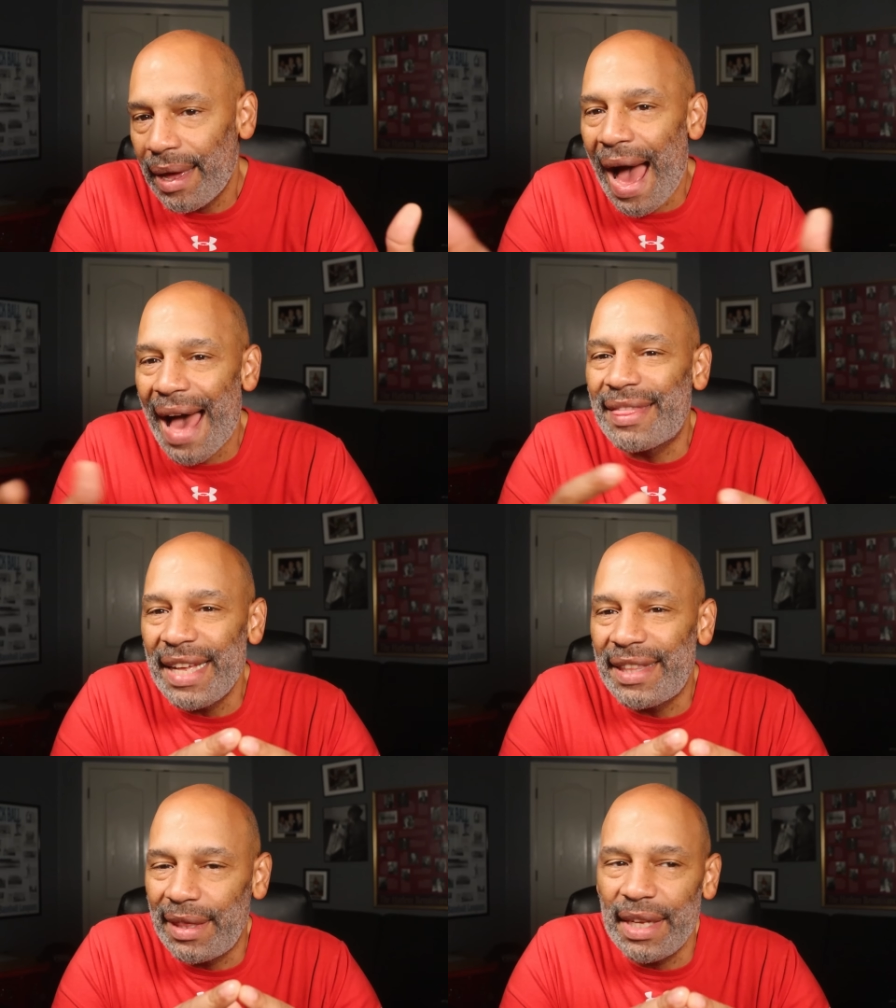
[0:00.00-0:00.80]
I
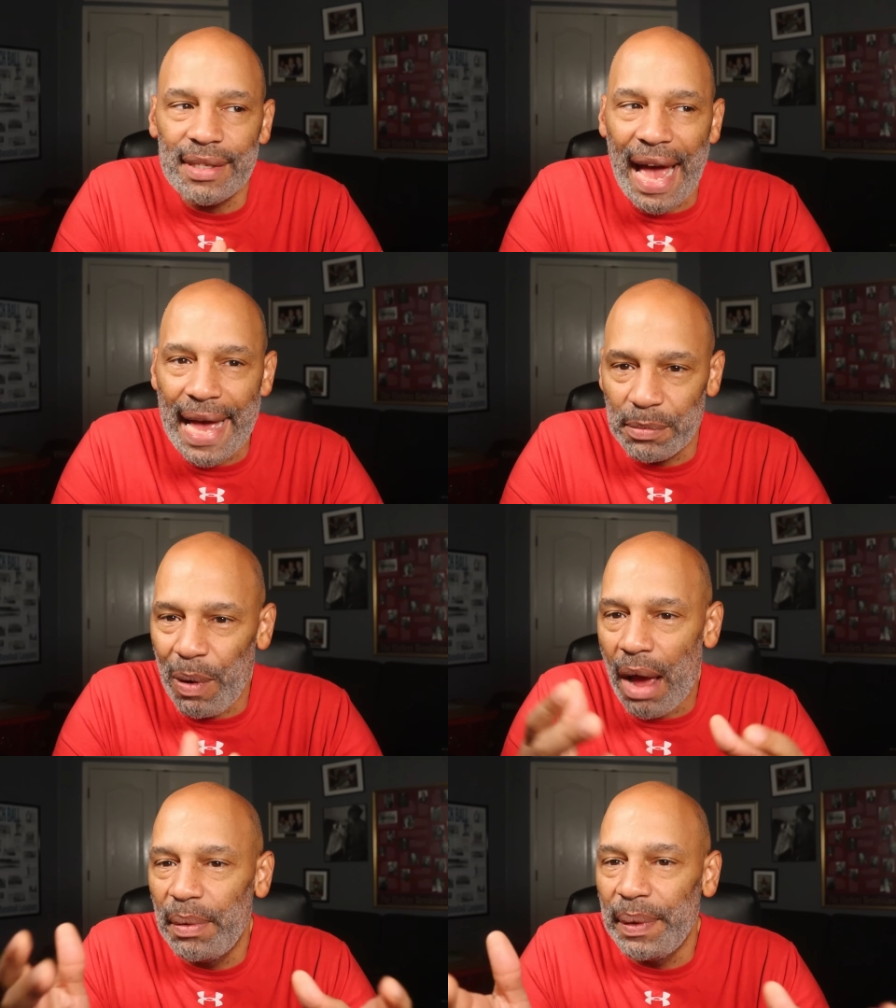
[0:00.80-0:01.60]
think that these guys
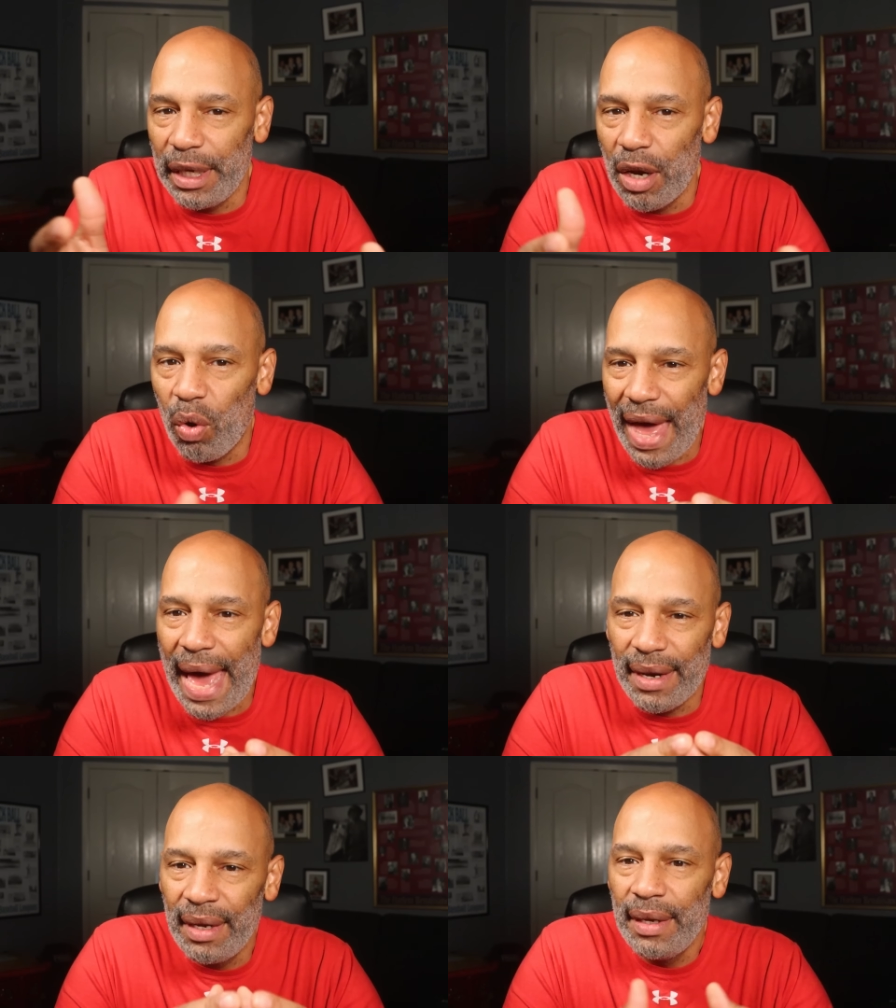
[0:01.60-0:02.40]
probably know
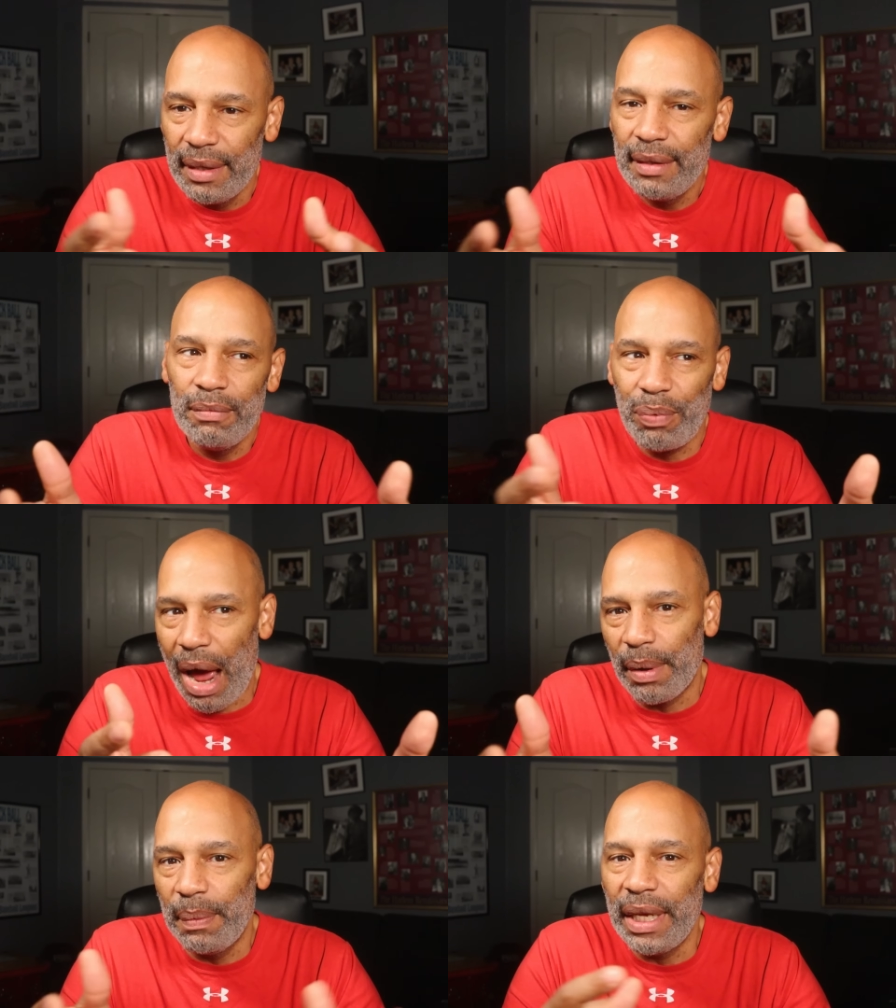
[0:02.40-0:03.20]
that
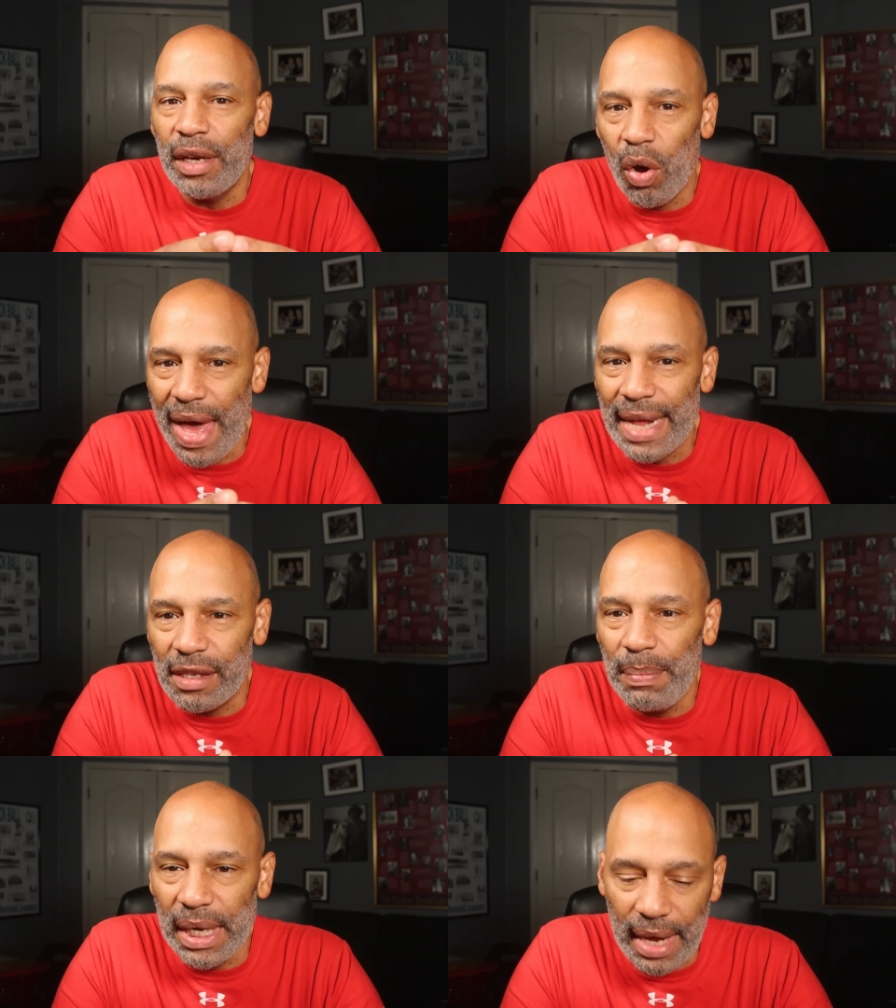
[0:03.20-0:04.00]

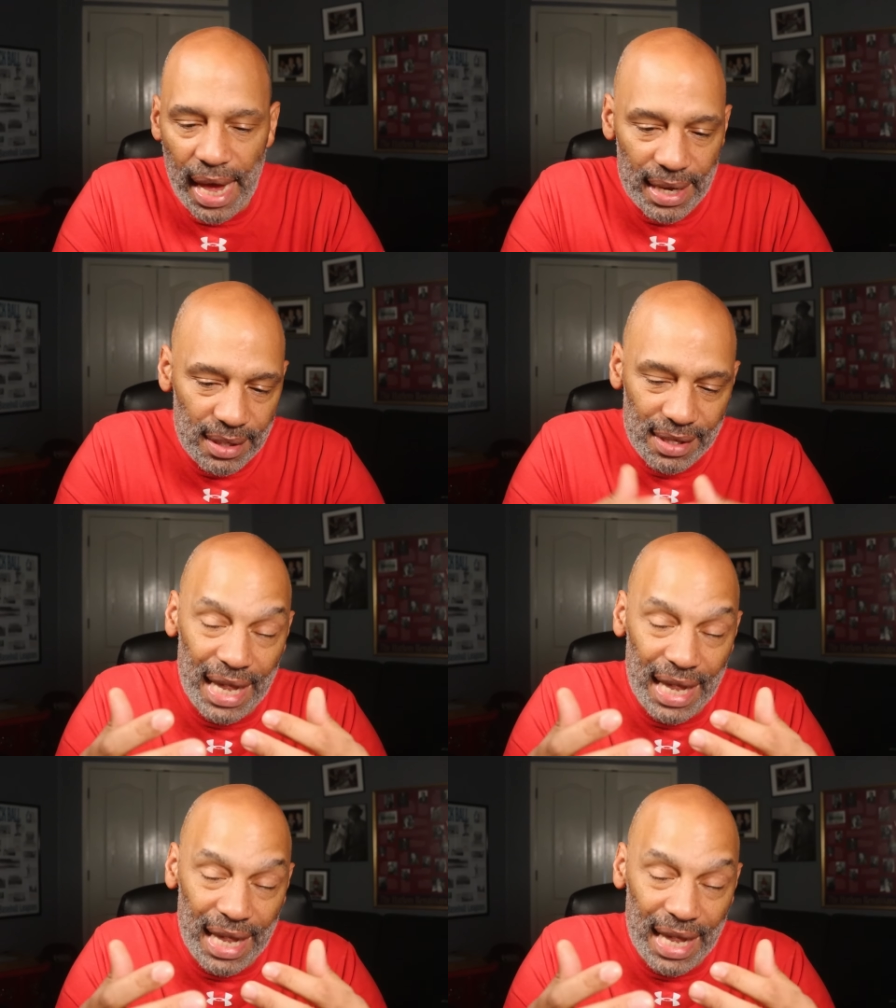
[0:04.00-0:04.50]
to be the case.